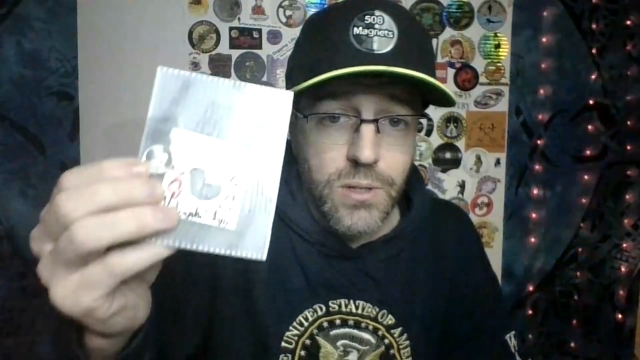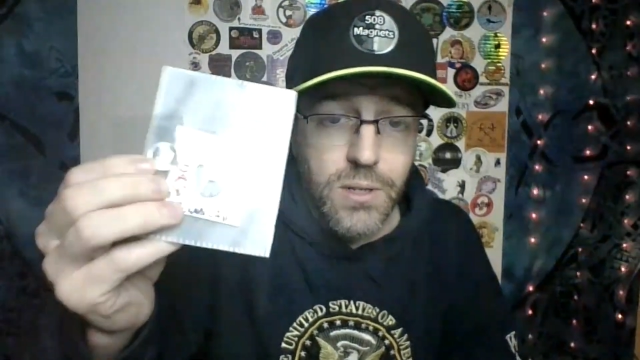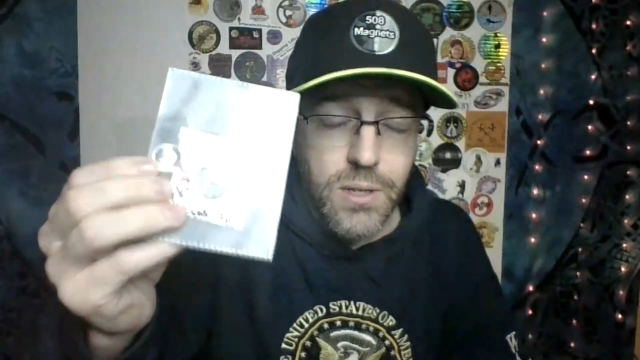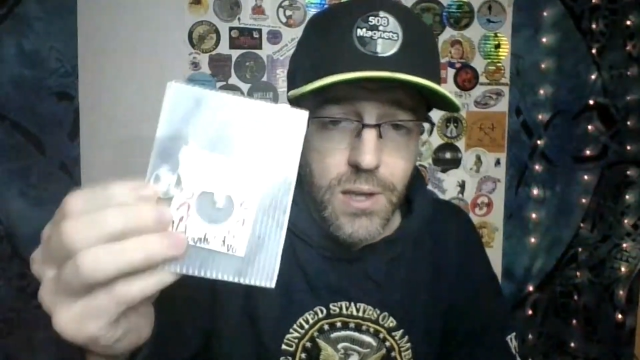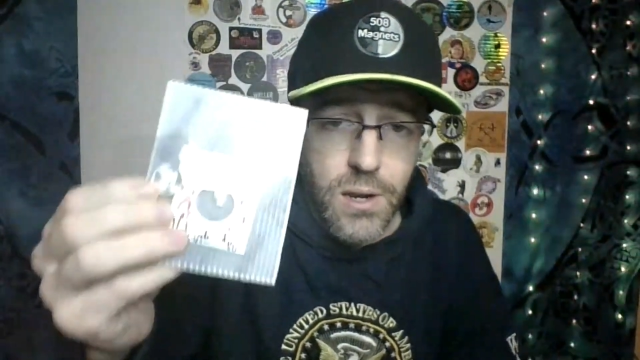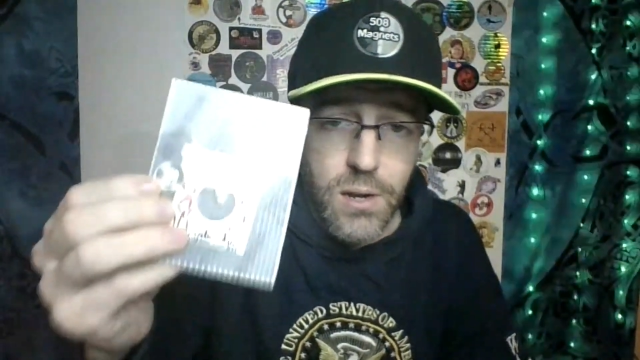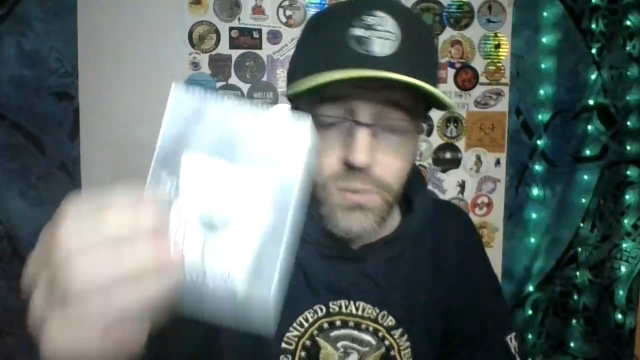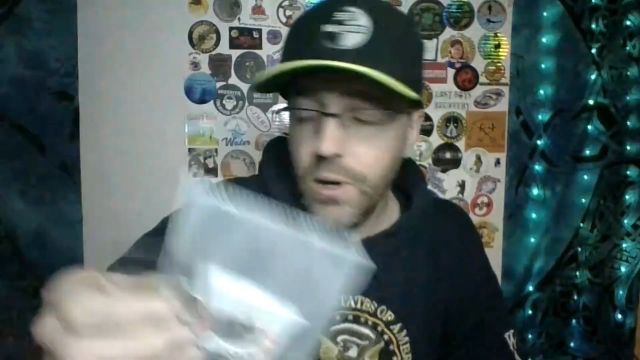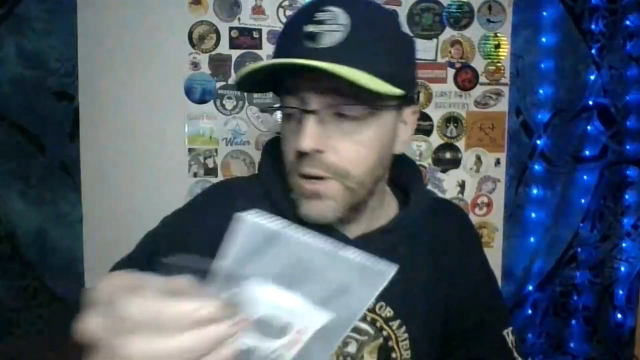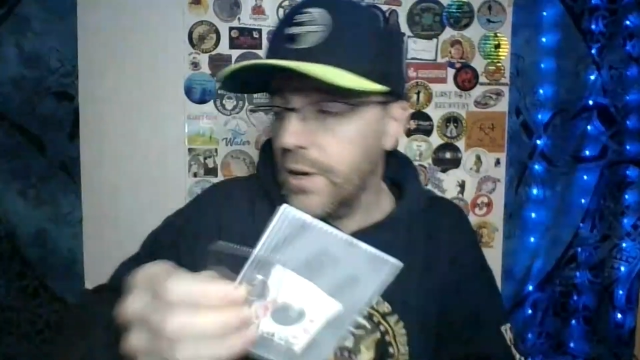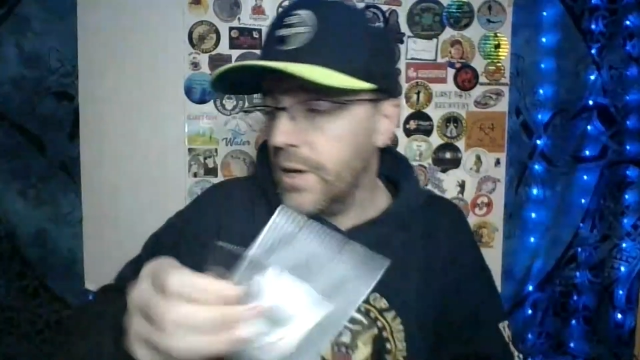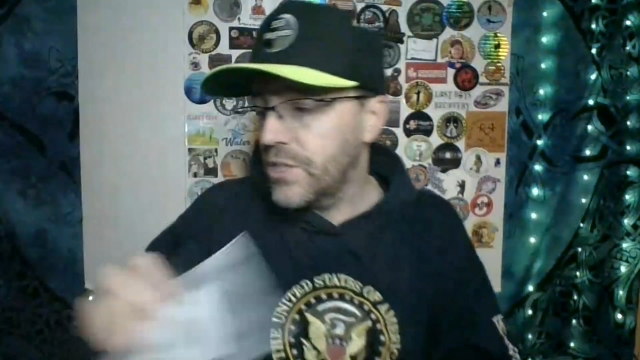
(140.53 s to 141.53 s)
Get on
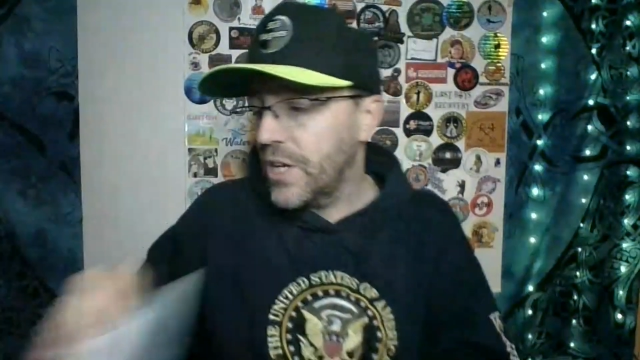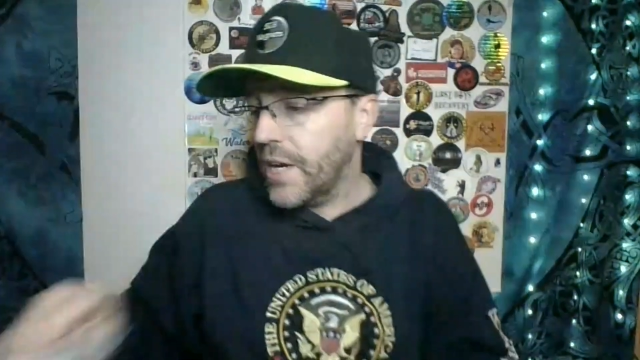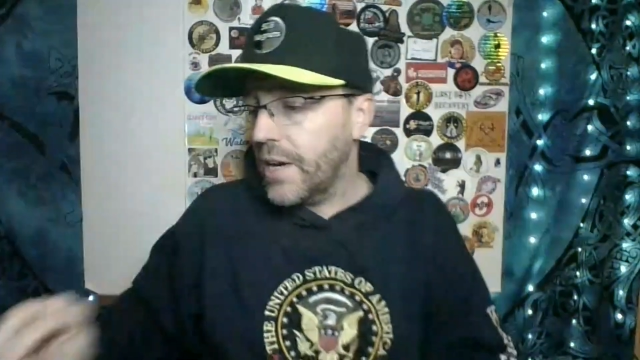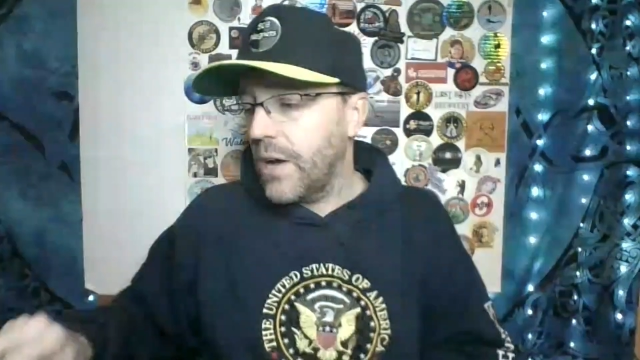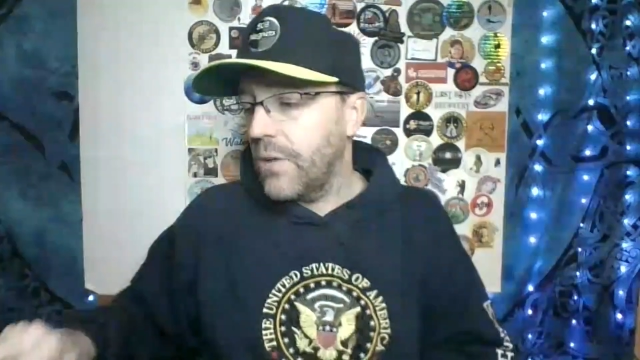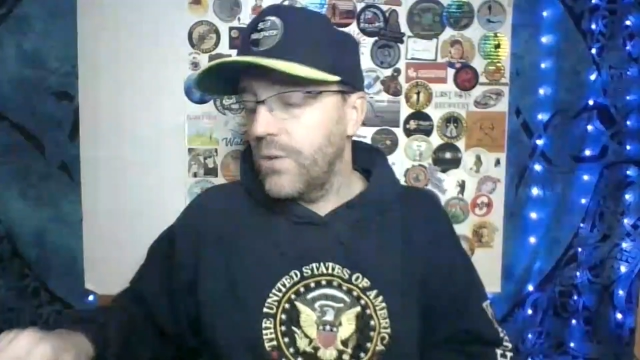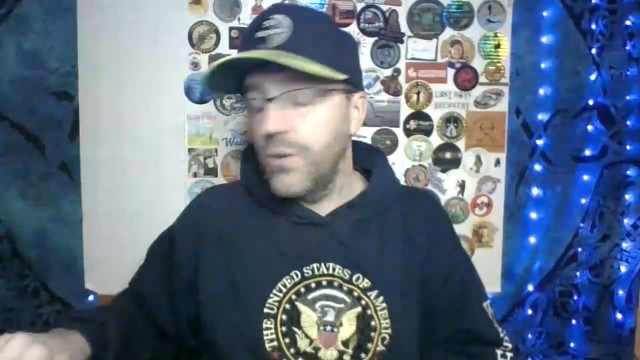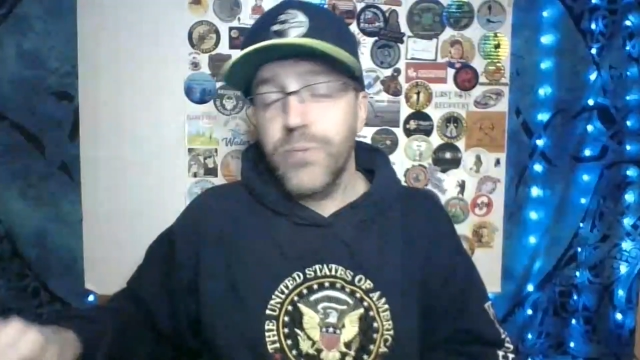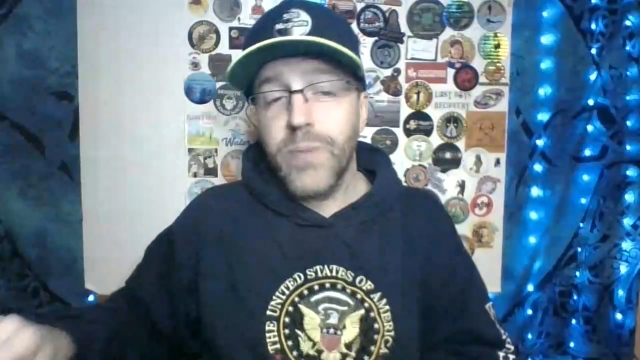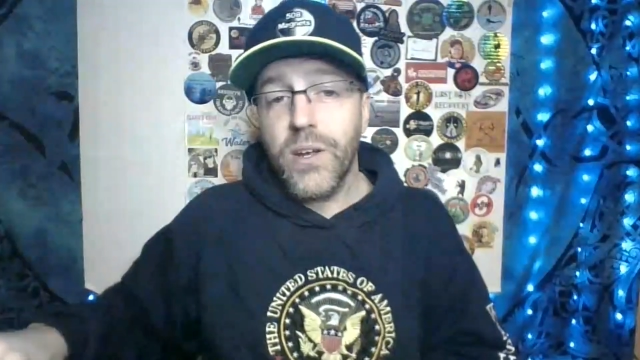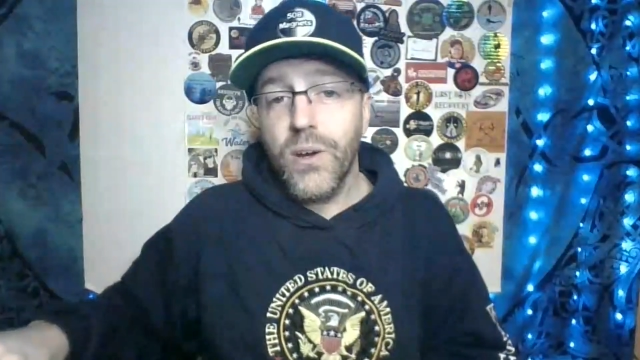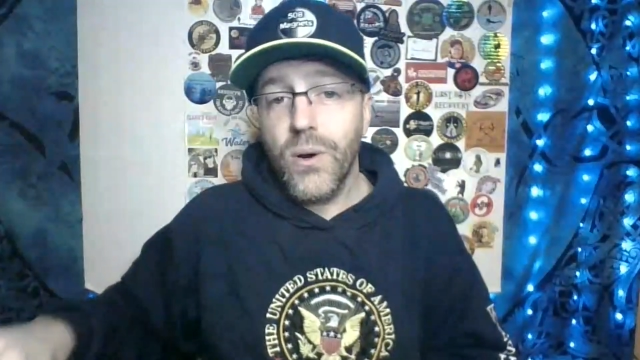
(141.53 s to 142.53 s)
Whatnot, check it out, use my
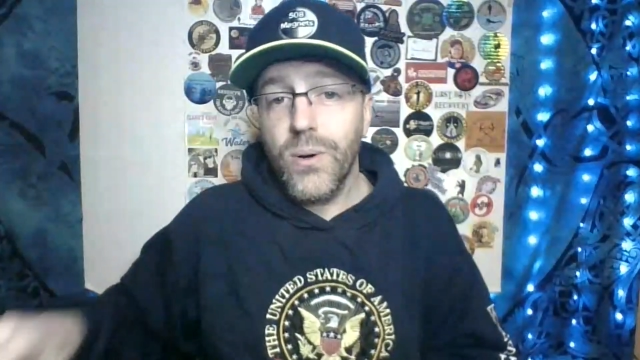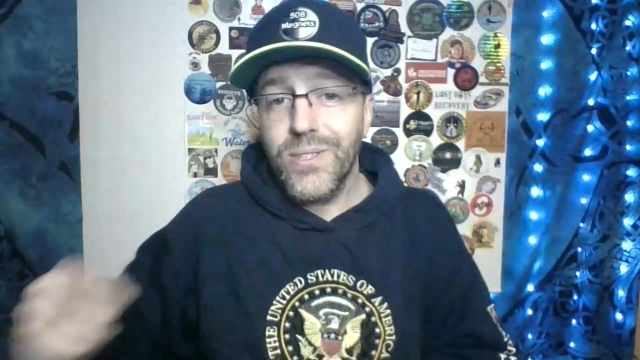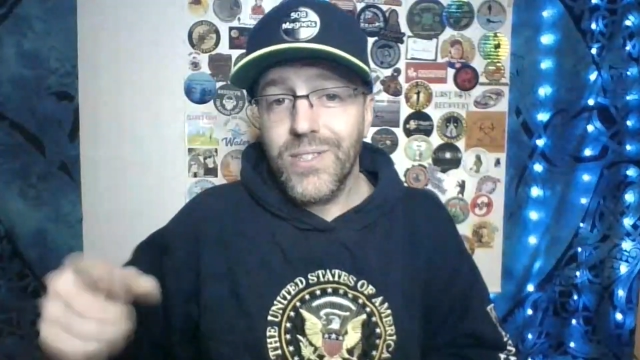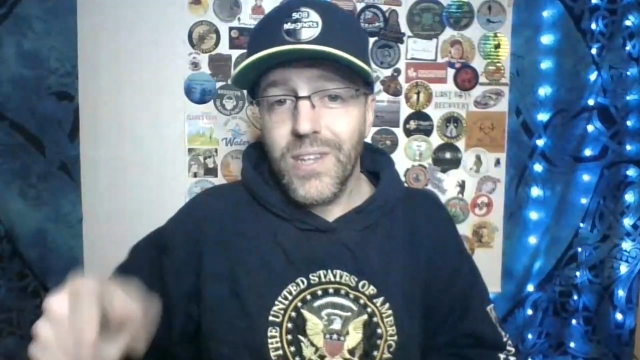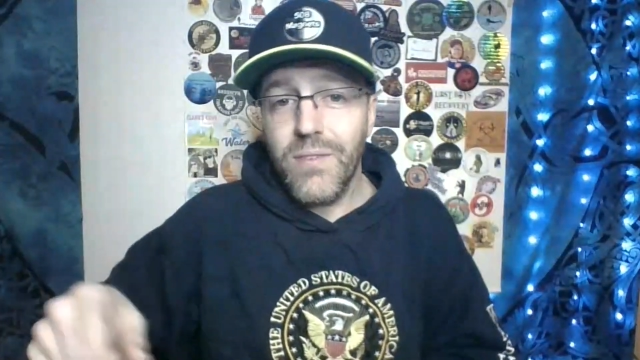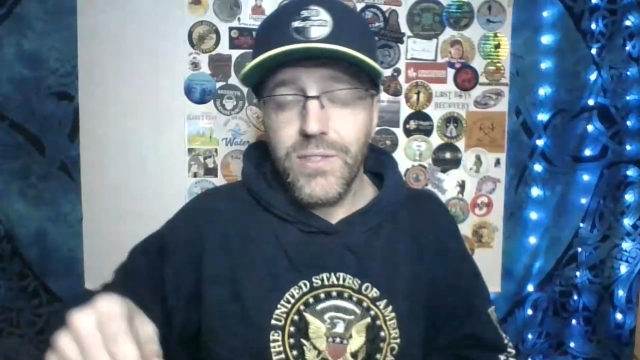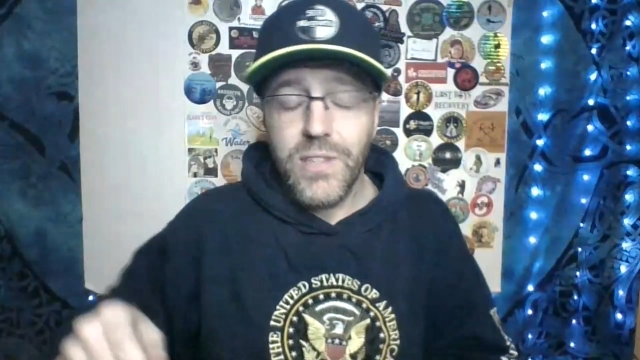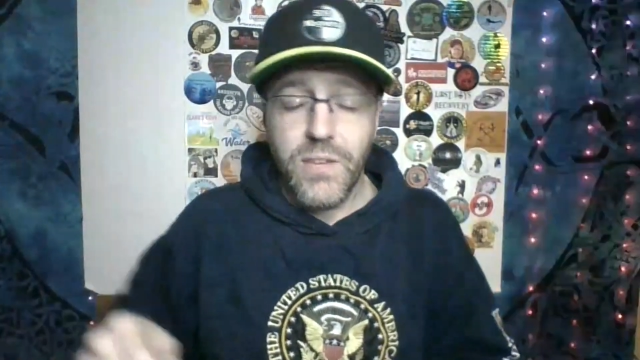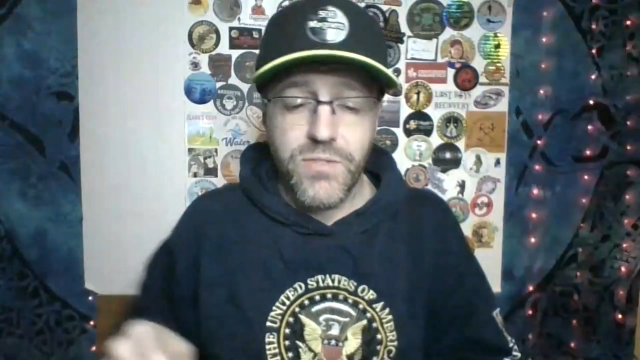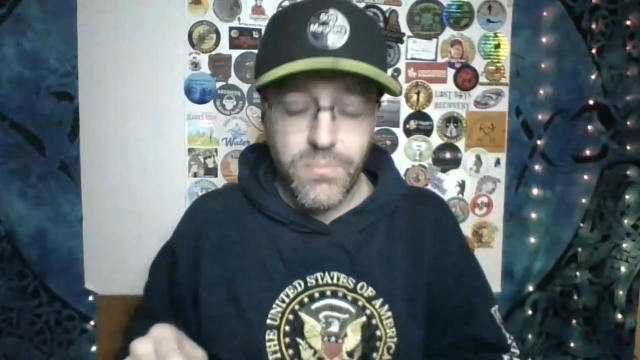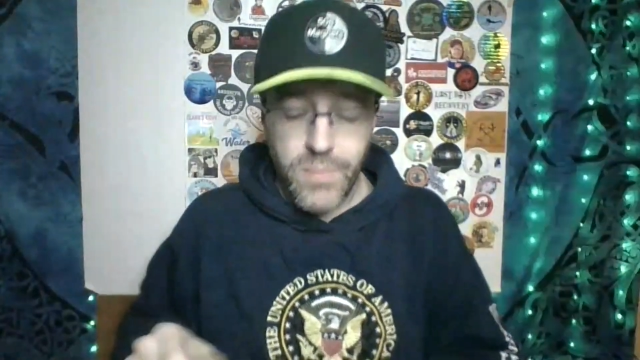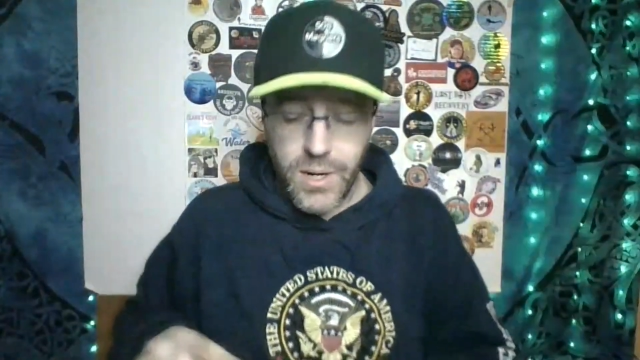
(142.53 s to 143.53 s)
code, save yourself
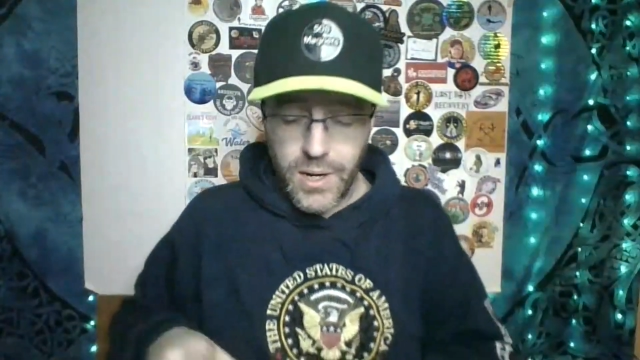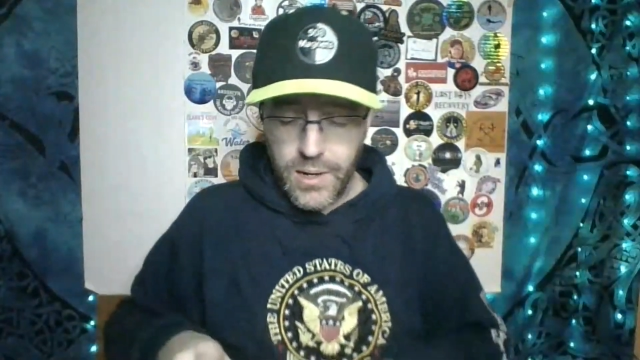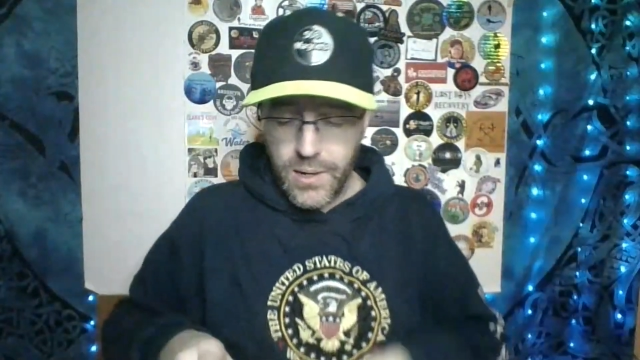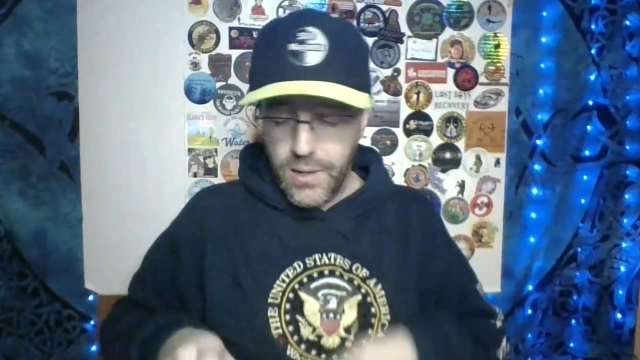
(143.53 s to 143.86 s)
some money.